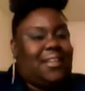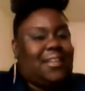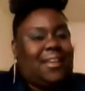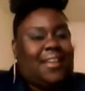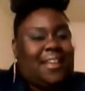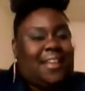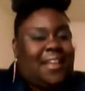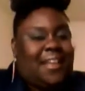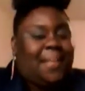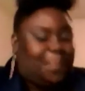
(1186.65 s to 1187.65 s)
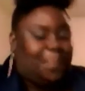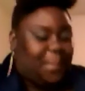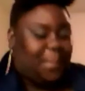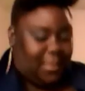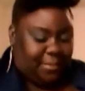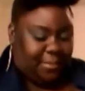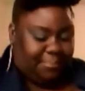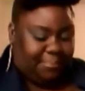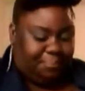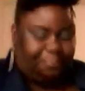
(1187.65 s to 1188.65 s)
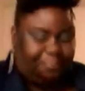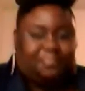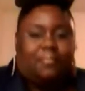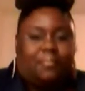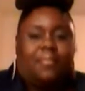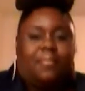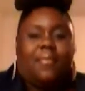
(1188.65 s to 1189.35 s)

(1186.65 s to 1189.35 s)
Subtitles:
All right. But that's Basketball Wives.